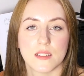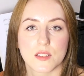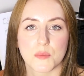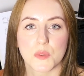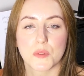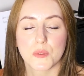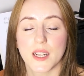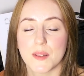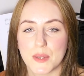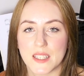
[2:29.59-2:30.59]
There's some
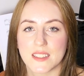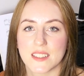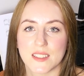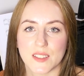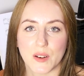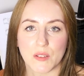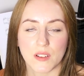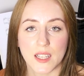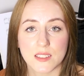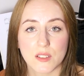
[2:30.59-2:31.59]
great pieces of
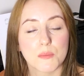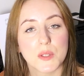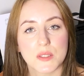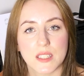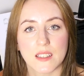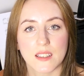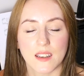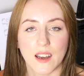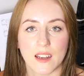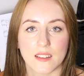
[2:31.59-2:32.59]
classical music
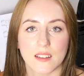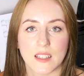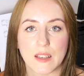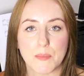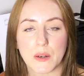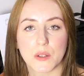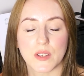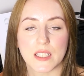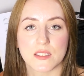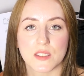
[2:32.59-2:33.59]
at the about
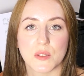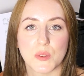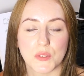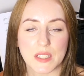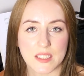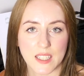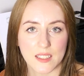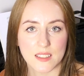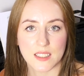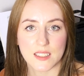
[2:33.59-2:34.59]
grade 2-3
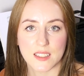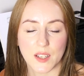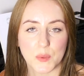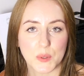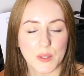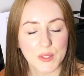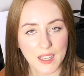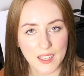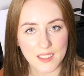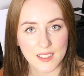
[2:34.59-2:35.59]
standard that we'll look
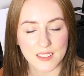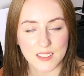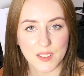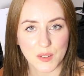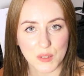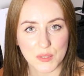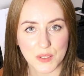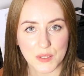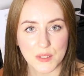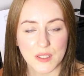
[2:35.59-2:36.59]
at and go
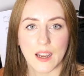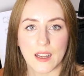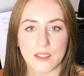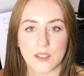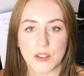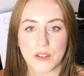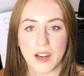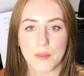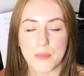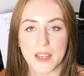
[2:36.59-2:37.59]
through, and there
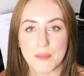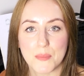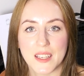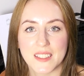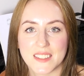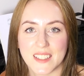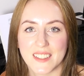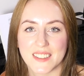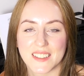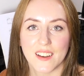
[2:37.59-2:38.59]
are many
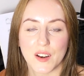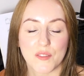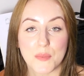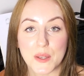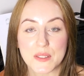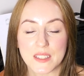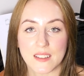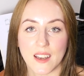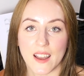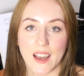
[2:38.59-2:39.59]
pieces of
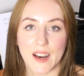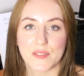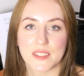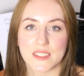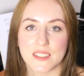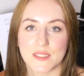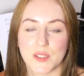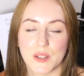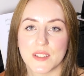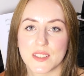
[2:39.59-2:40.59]
music that I haven't
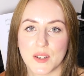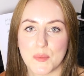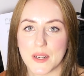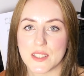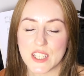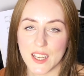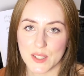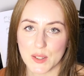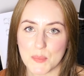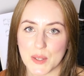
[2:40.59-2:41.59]
covered on my
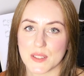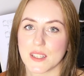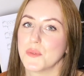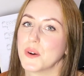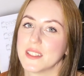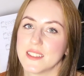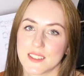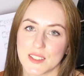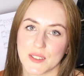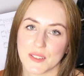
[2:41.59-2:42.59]
channel because I
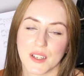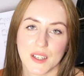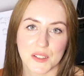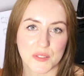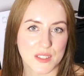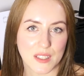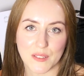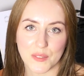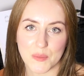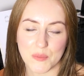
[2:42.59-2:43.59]
wanted to
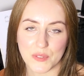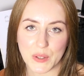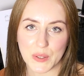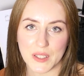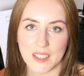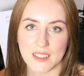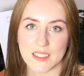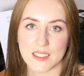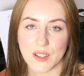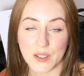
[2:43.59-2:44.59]
reserve them for
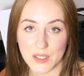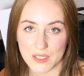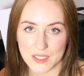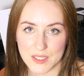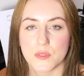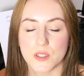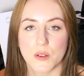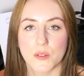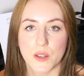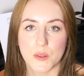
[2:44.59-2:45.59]
this course. So
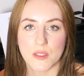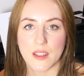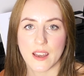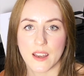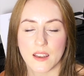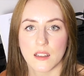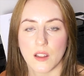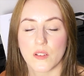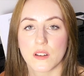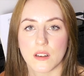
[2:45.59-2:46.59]
although they're
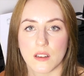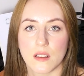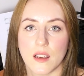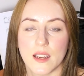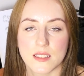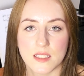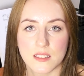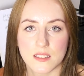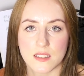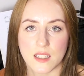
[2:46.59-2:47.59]
longer
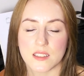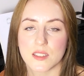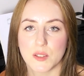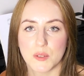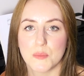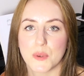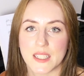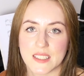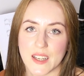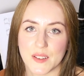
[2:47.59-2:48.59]
lessons, I still
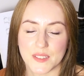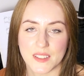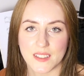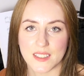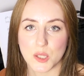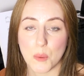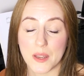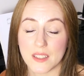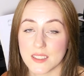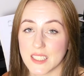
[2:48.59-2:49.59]
break down the
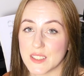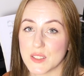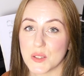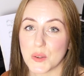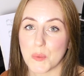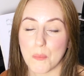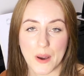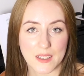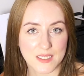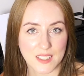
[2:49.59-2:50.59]
topics into
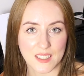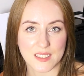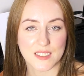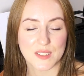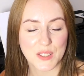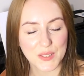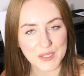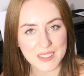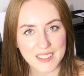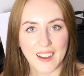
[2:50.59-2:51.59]
bite-sized
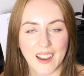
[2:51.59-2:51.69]
chunks.